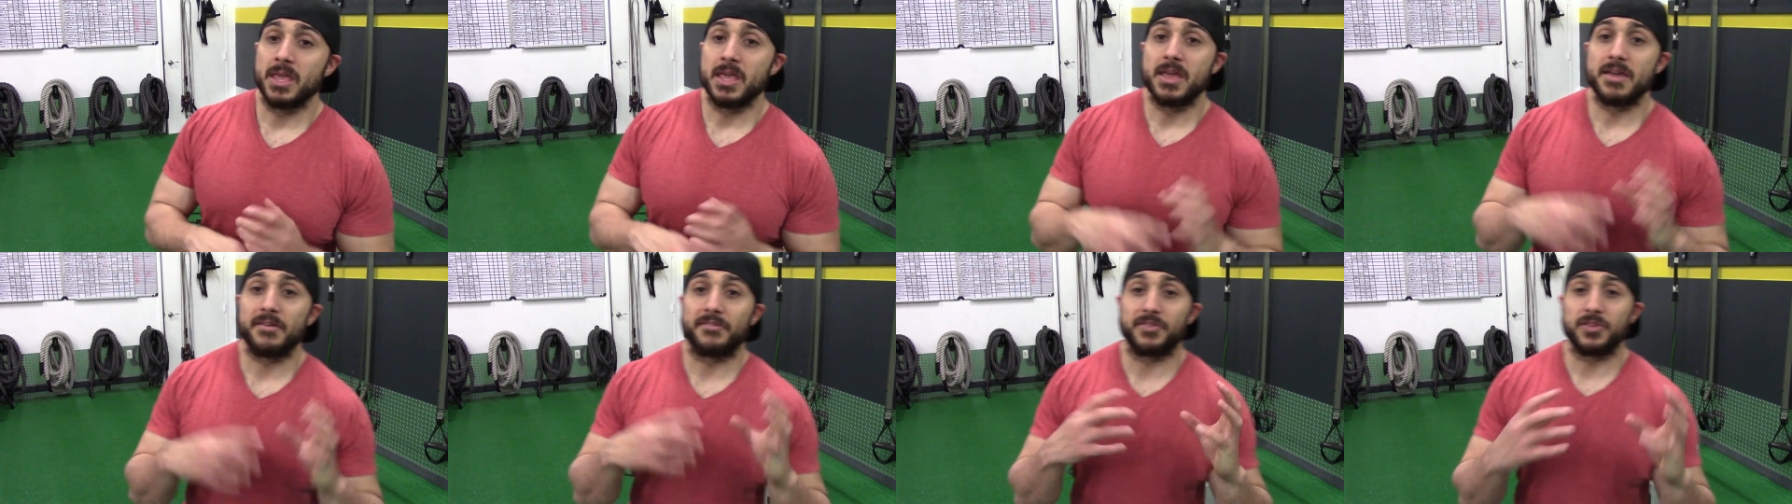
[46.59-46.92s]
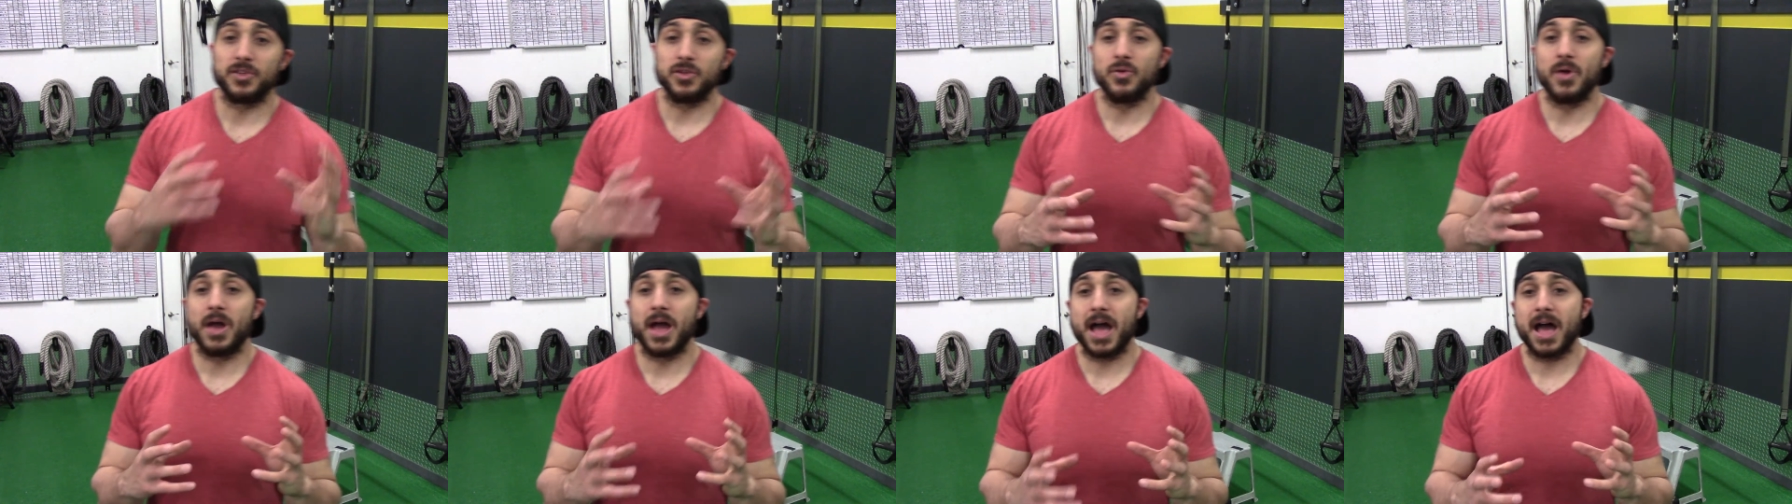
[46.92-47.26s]
if
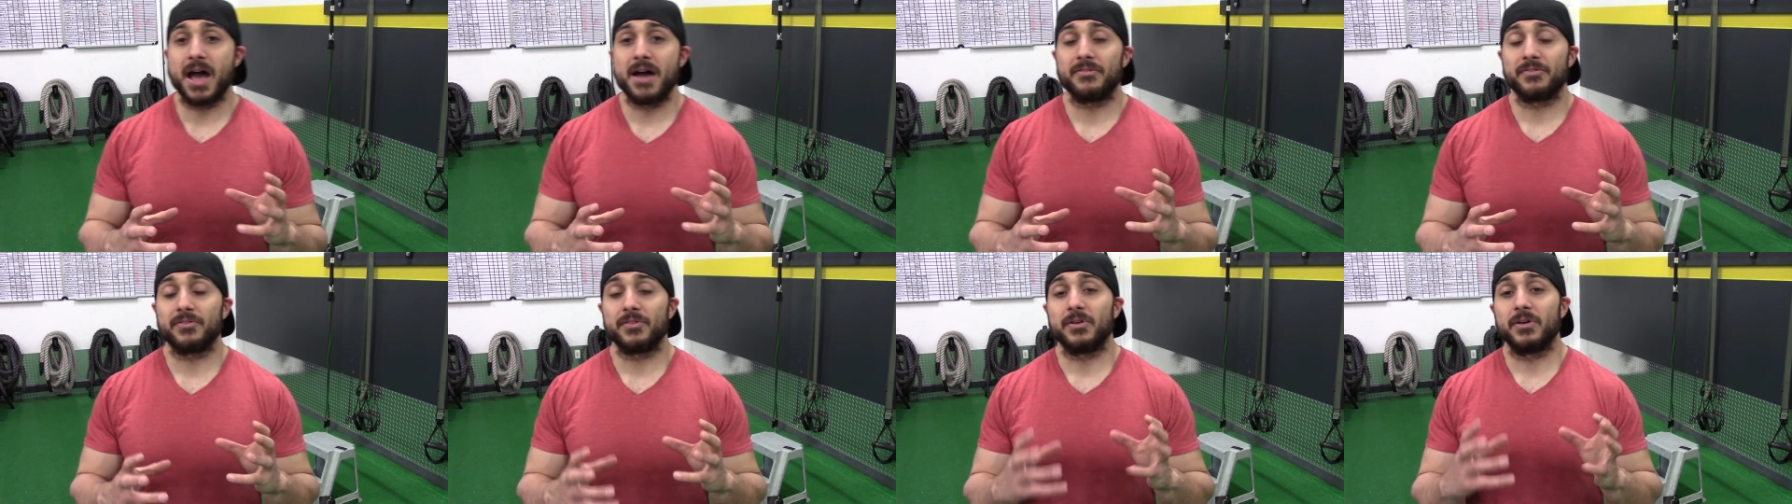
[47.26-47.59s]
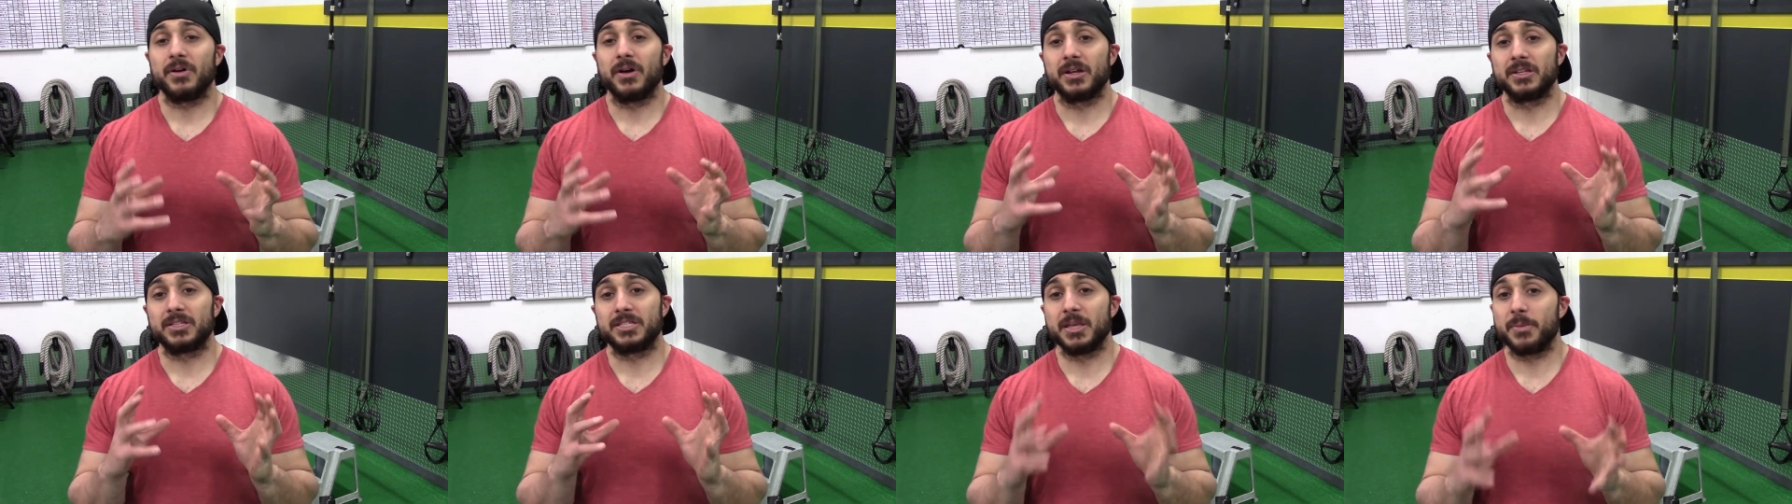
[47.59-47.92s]
you have
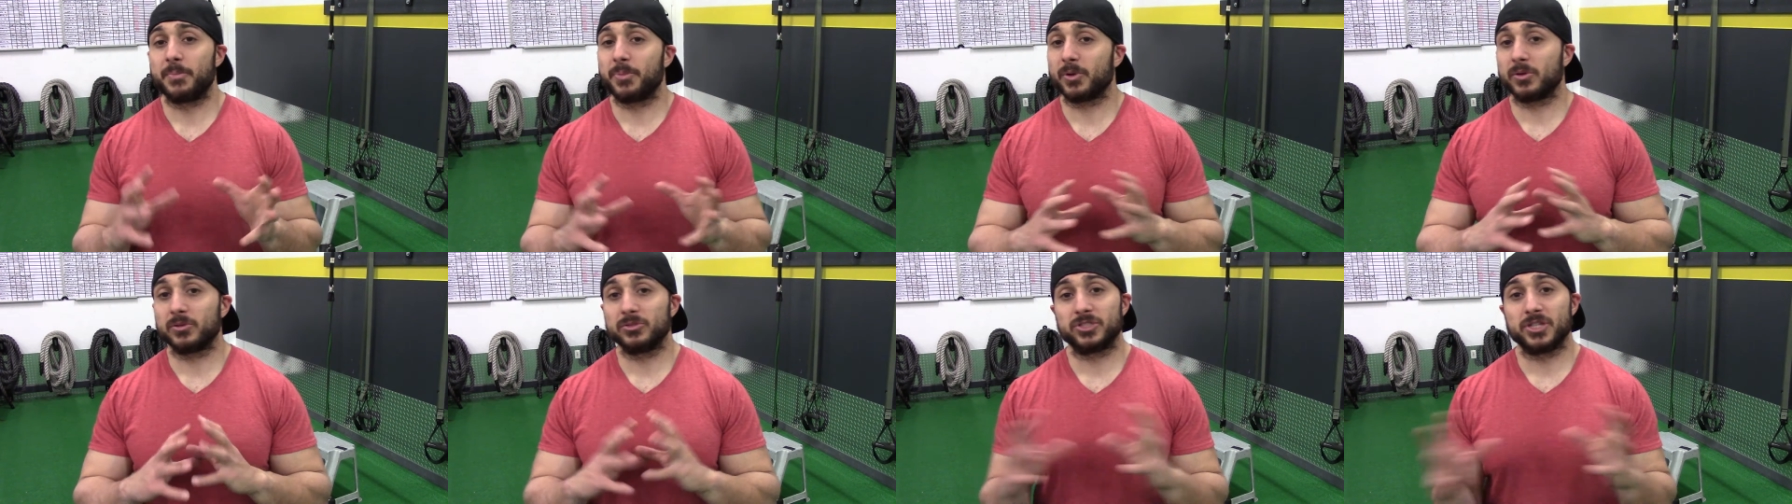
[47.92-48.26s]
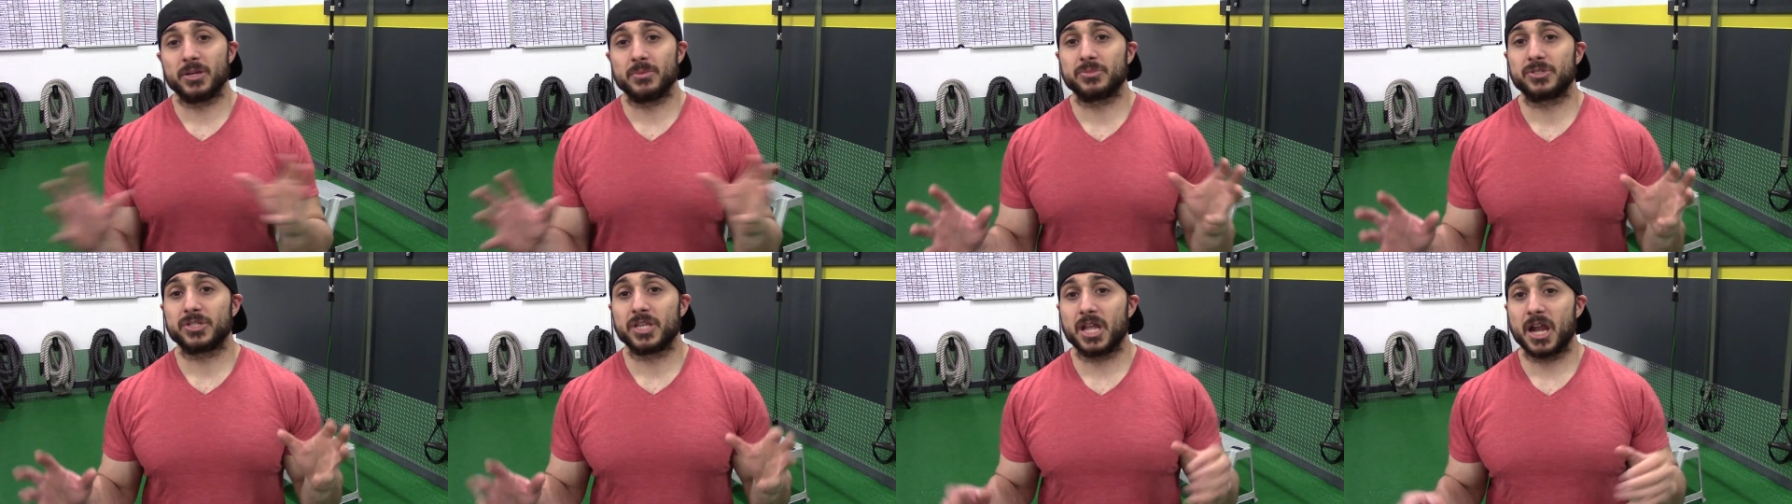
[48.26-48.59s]
a typical
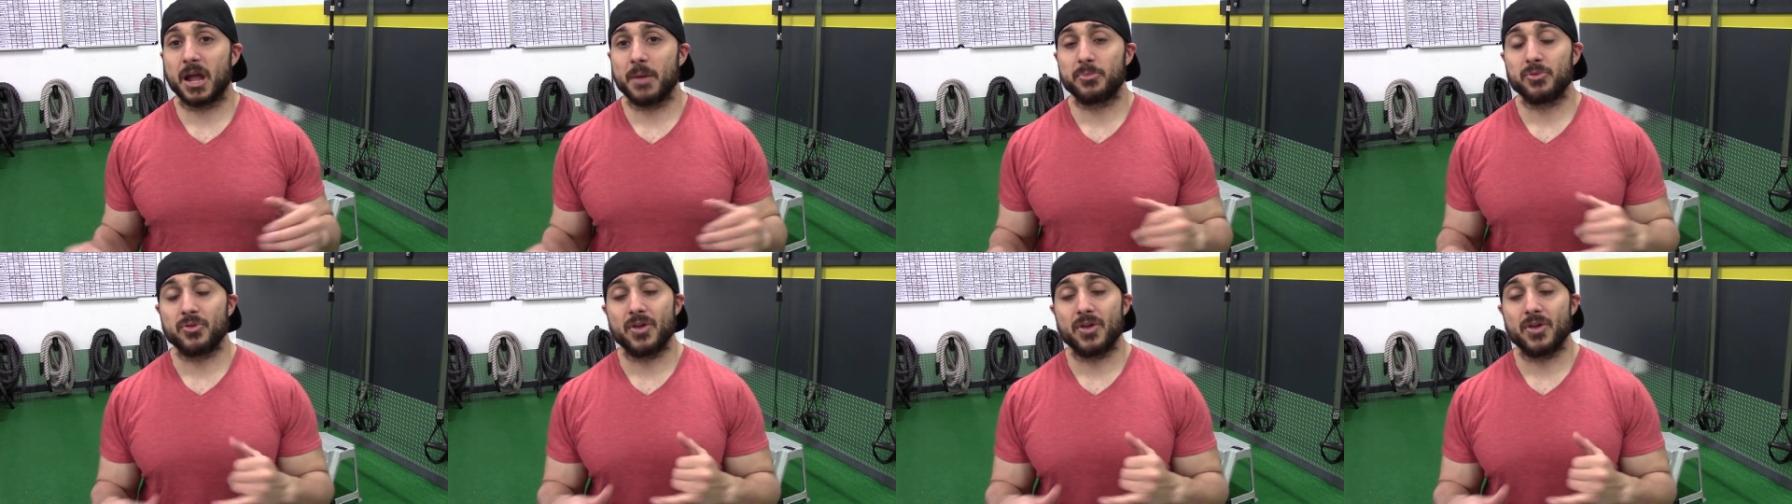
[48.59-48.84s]
gym setup,